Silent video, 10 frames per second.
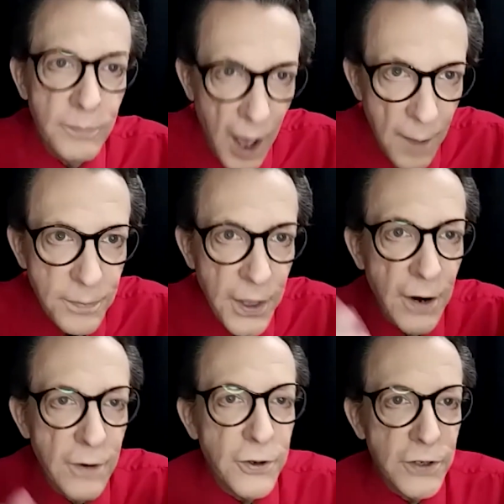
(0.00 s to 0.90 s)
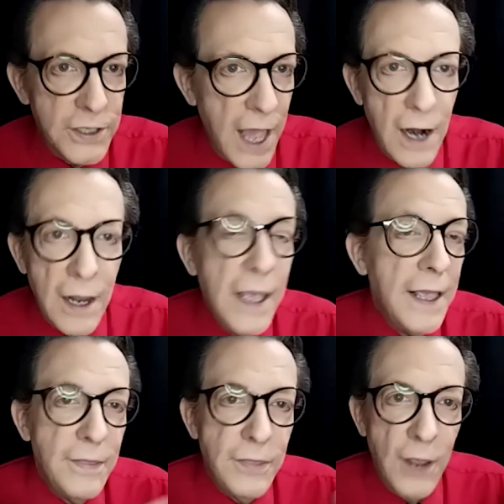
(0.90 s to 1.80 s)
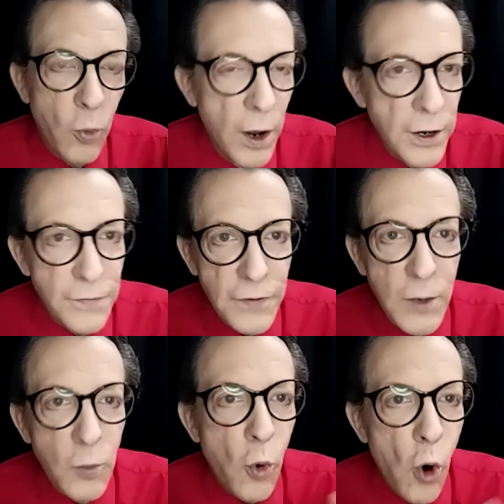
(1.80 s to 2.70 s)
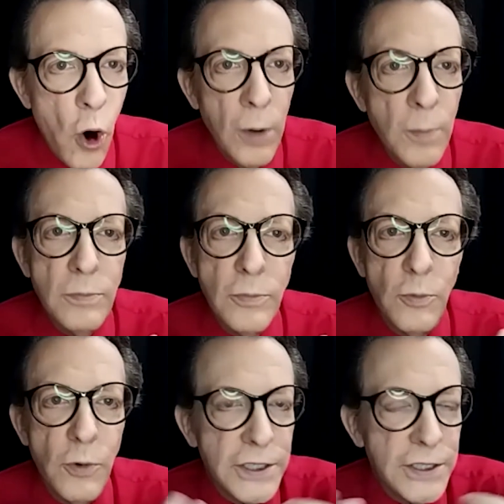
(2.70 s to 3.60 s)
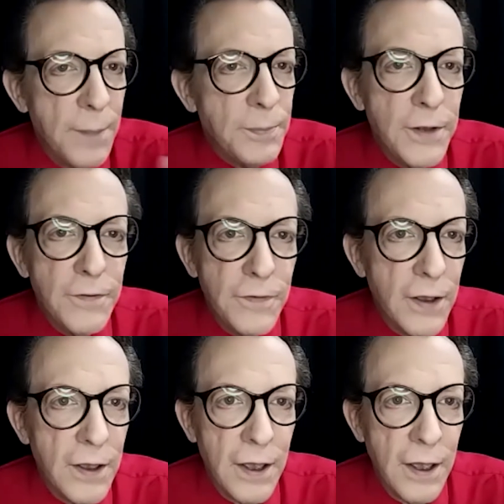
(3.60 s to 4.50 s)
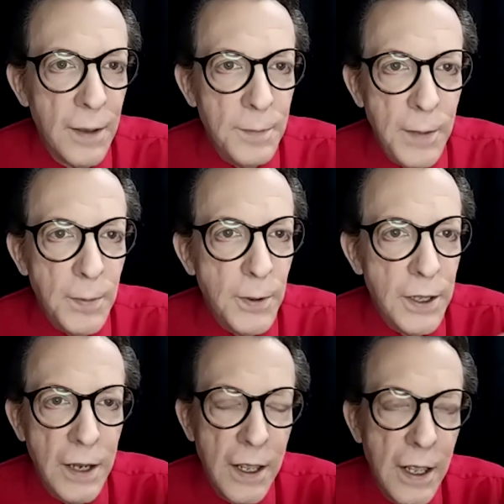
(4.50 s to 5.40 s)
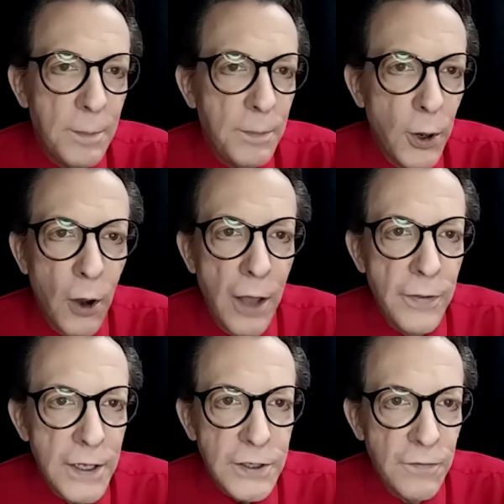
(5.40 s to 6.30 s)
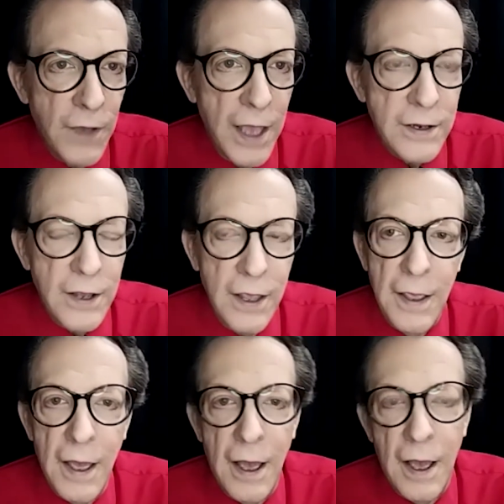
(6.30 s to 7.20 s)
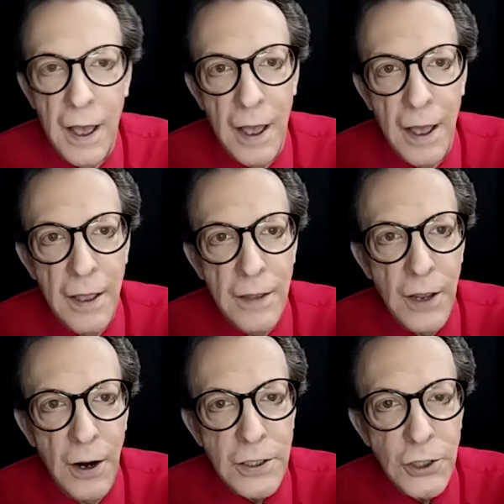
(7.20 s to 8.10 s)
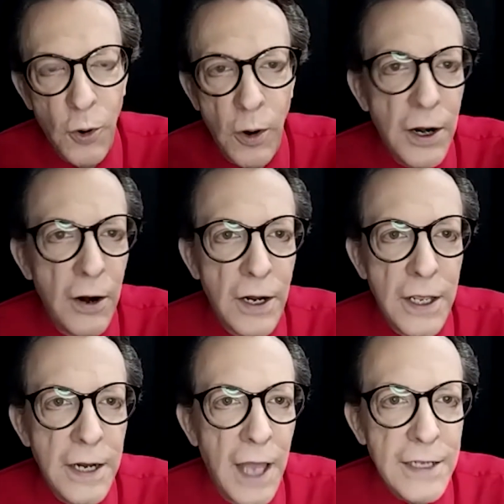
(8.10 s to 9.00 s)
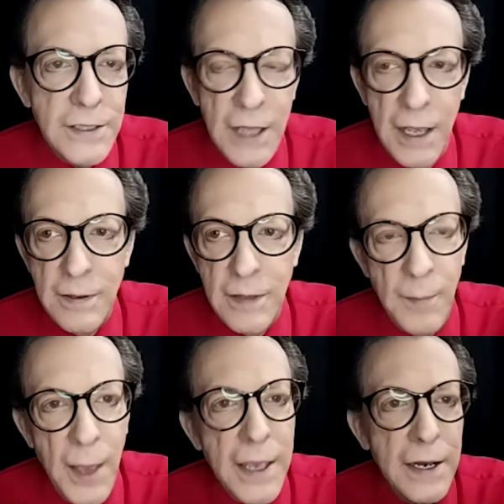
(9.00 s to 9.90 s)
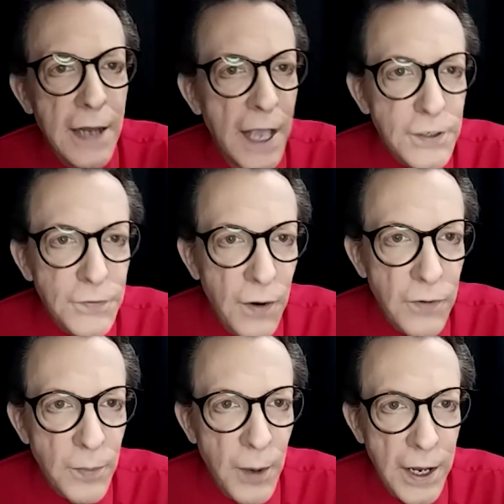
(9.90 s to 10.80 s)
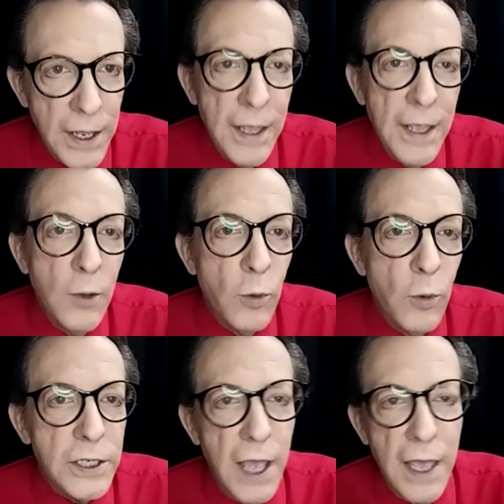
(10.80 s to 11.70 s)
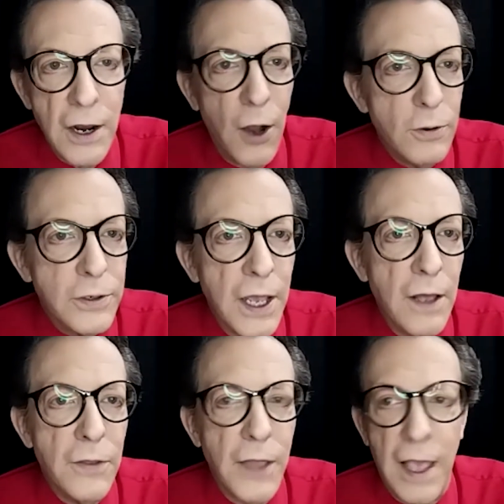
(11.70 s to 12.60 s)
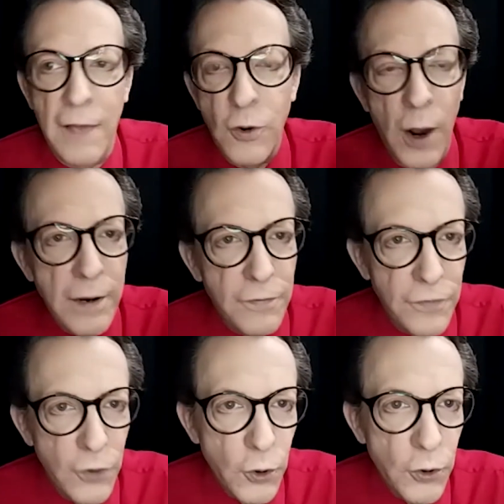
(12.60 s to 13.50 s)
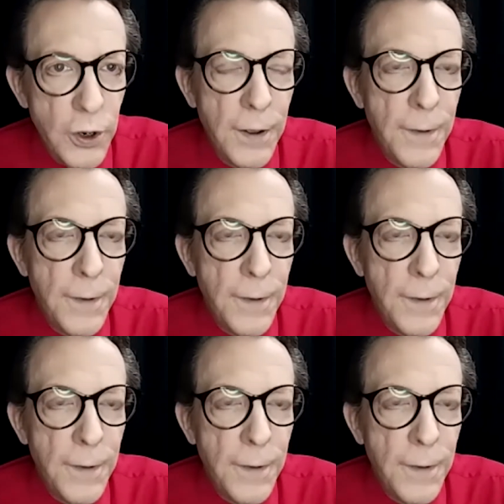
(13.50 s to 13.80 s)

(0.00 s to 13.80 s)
up there to Seattle. They're wonderfully warm, receptive people that put on this event. They're extraordinarily nice. They make it nice for everybody. We stay at a hotel. They have great food.